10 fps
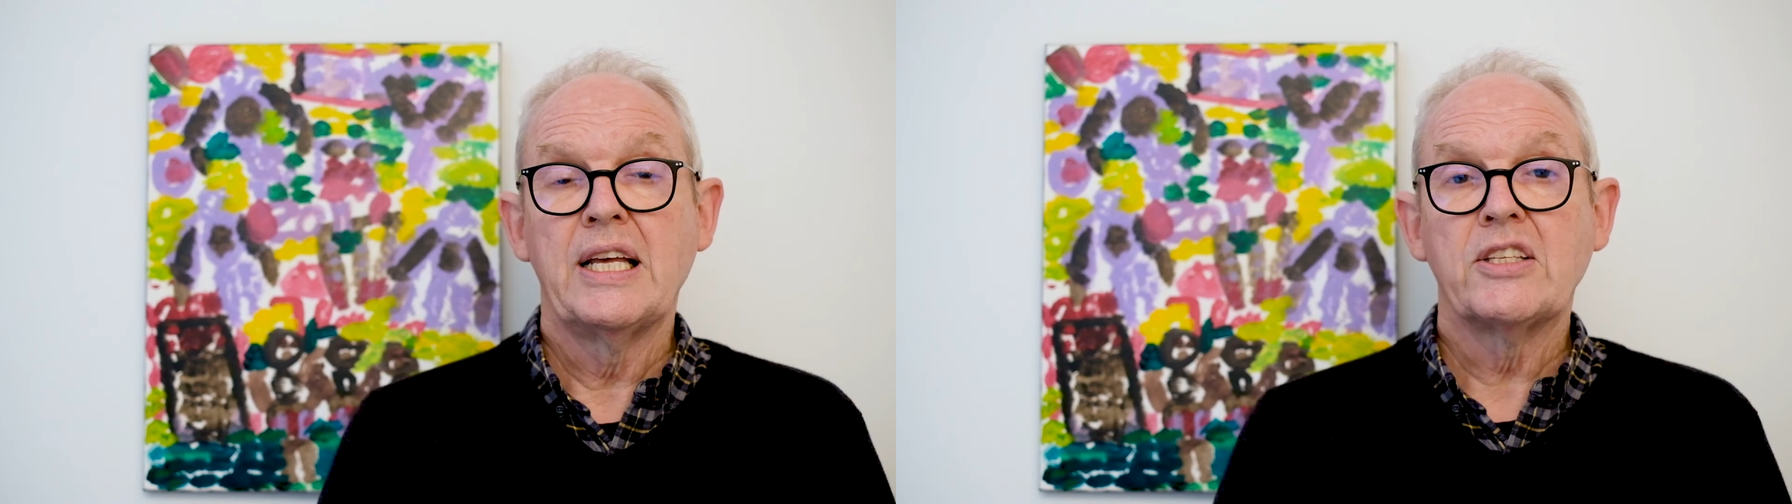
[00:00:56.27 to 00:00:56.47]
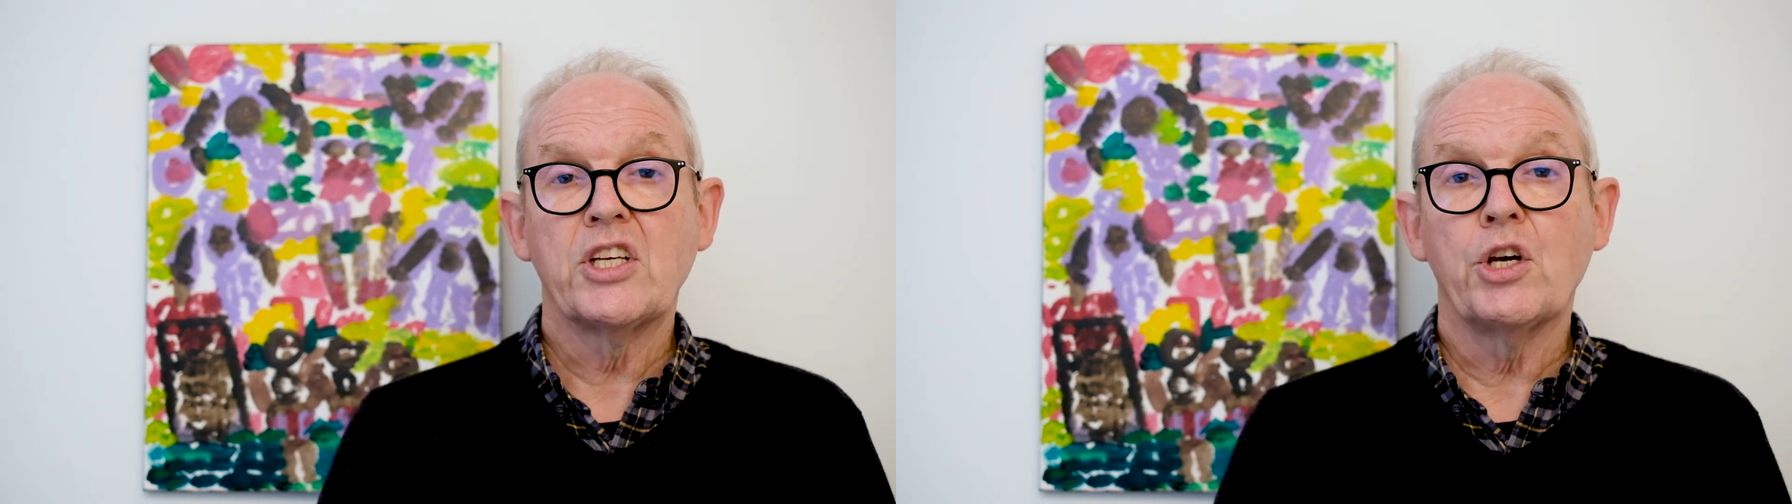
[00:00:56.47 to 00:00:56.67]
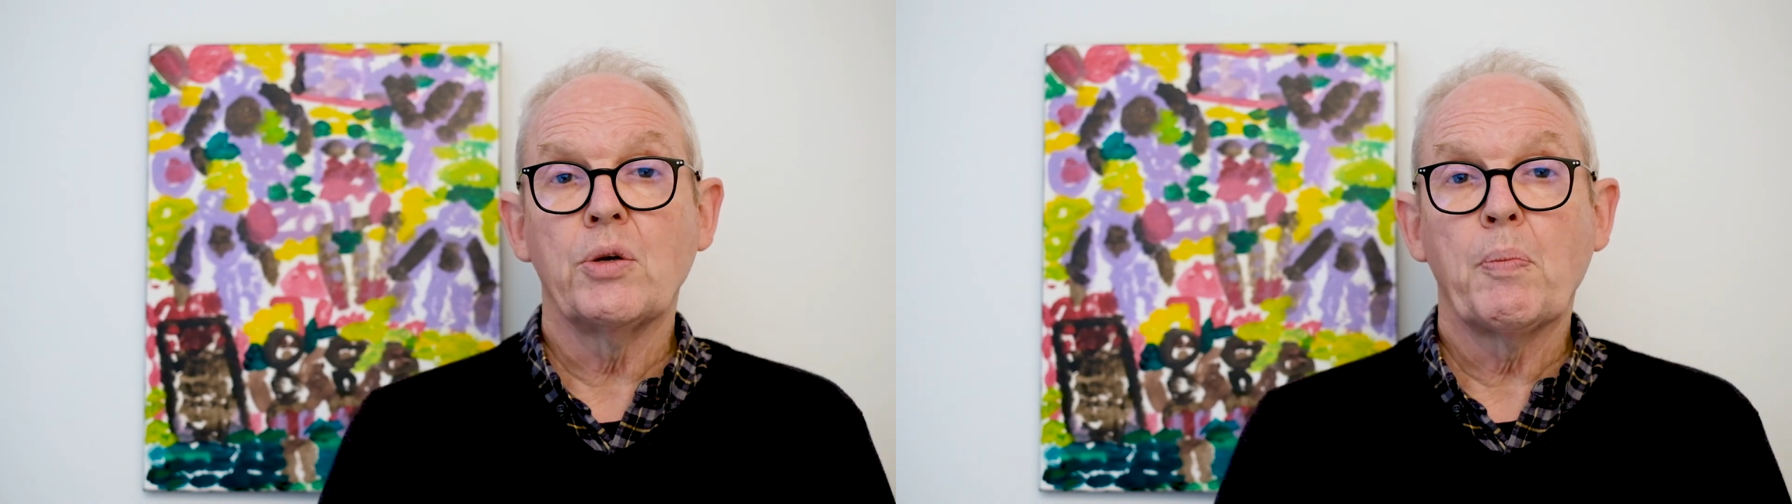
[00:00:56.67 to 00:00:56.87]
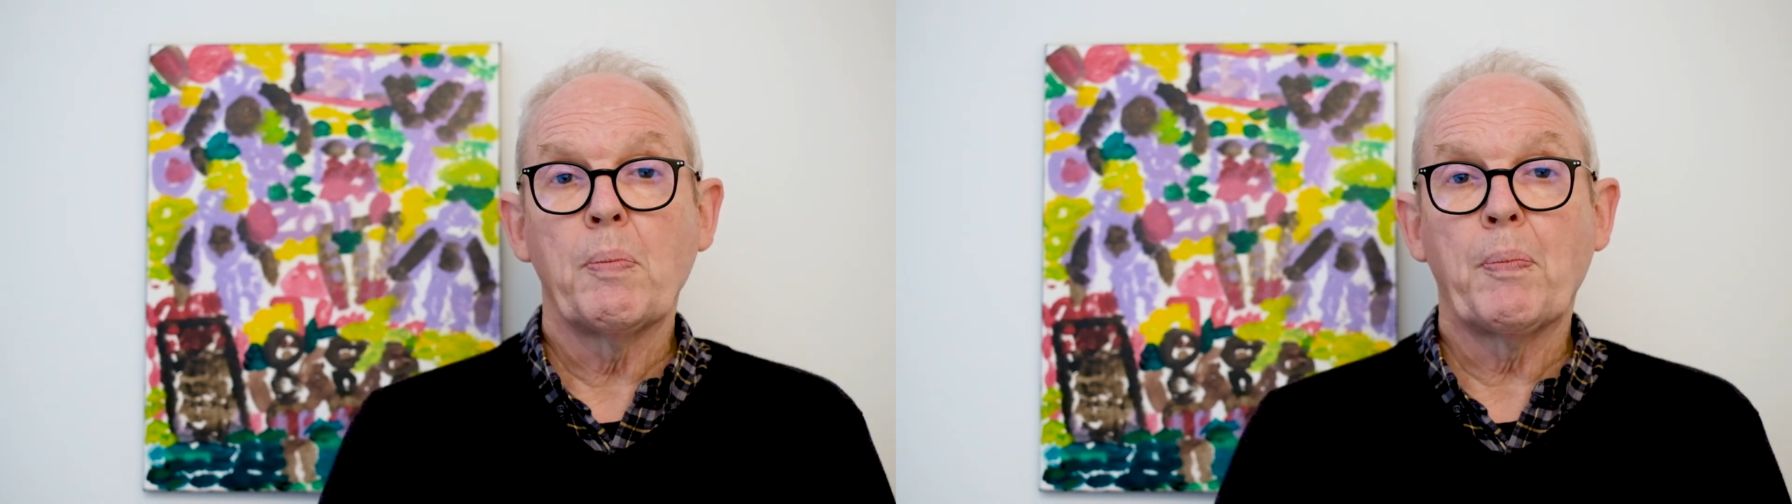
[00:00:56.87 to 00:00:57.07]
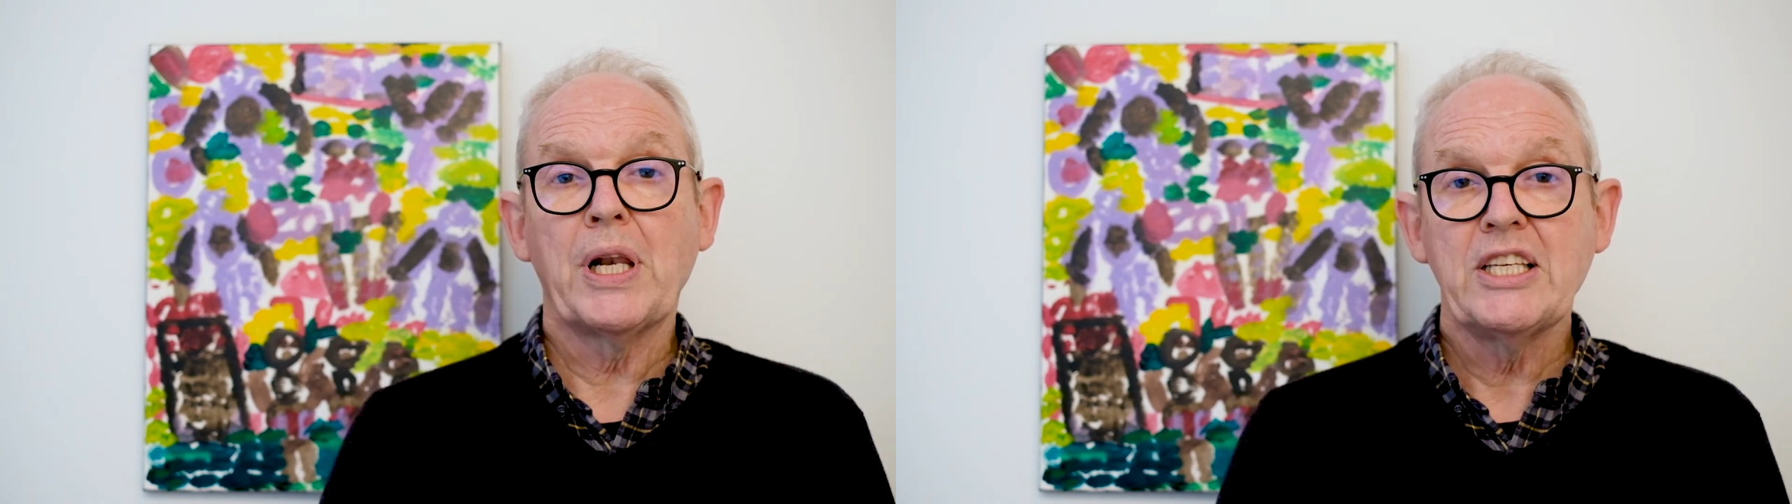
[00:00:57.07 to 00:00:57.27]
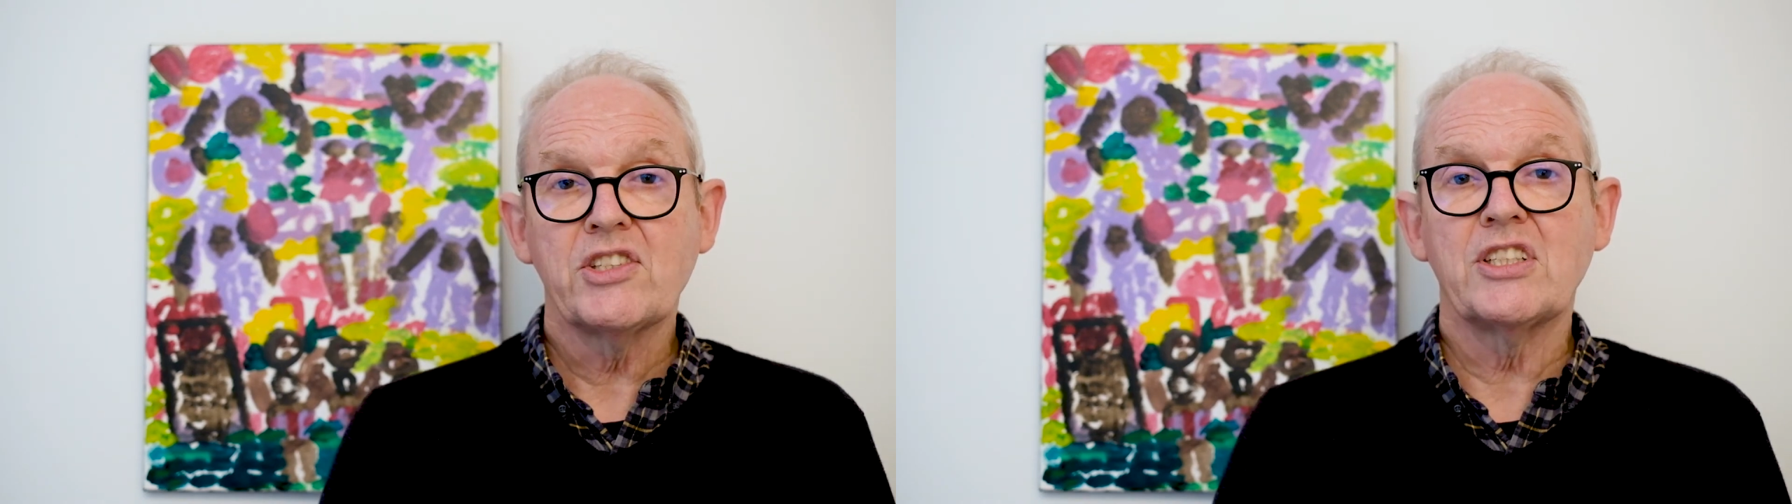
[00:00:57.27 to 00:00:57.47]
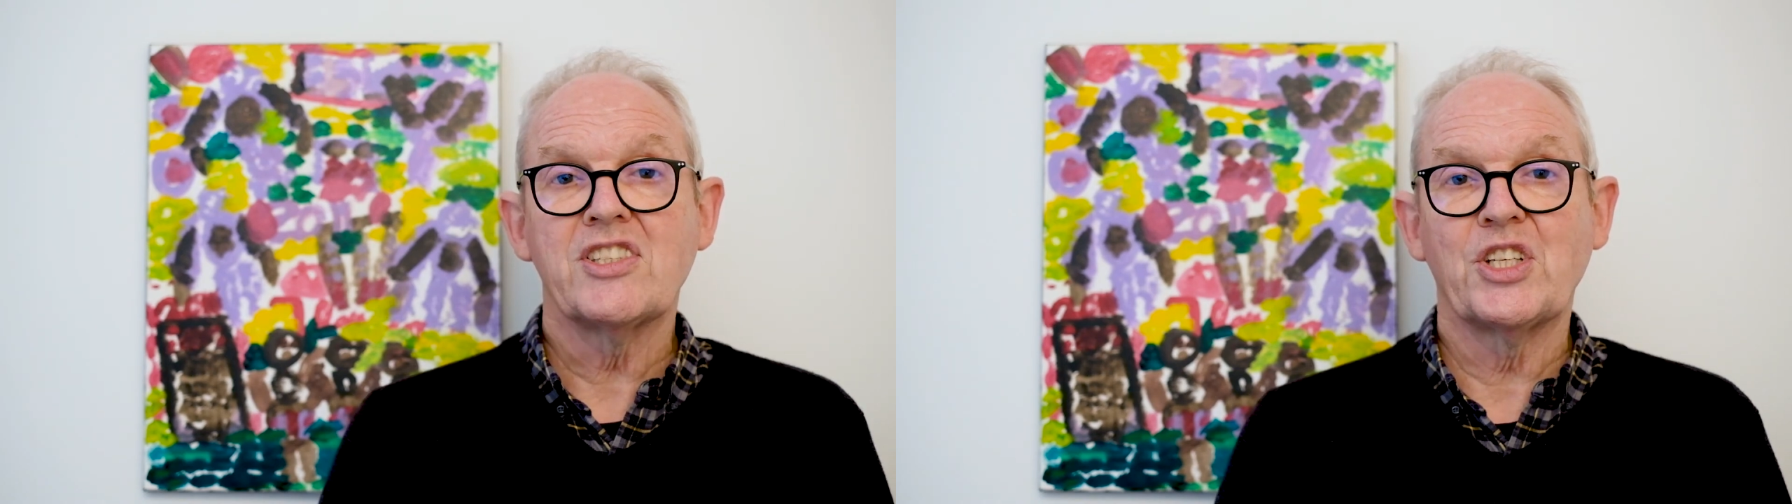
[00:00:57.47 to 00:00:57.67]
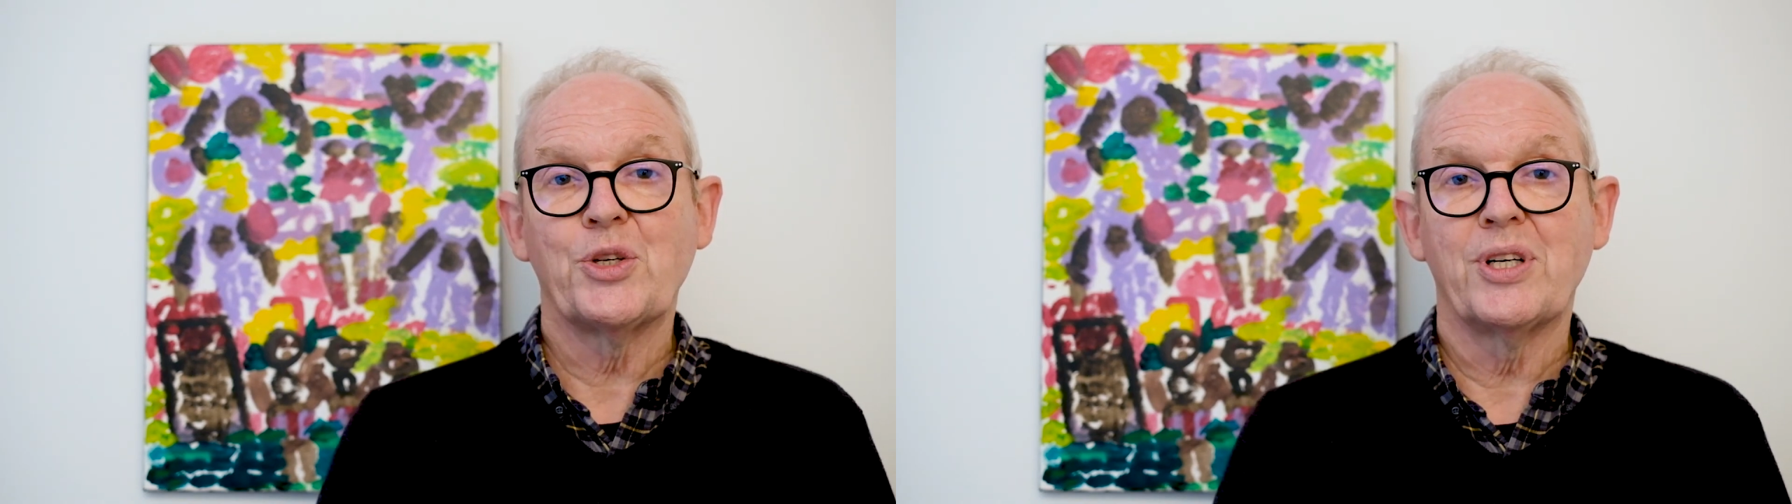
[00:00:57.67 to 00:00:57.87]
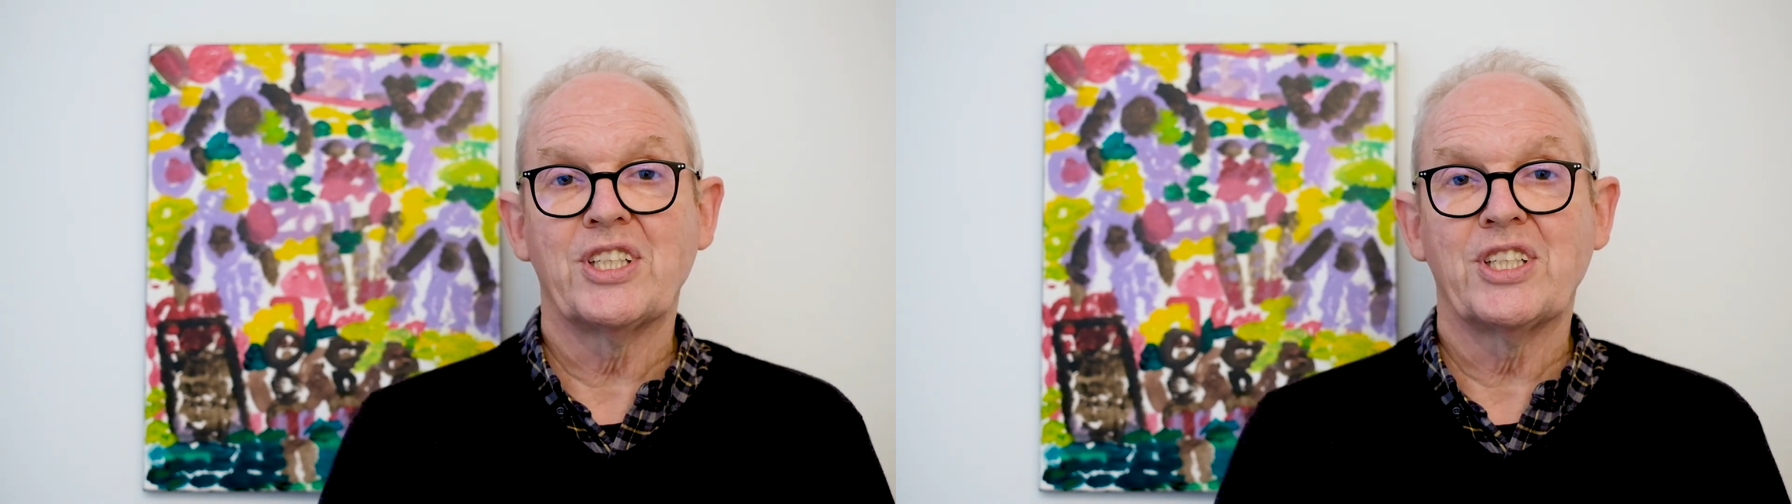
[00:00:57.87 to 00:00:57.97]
So please consider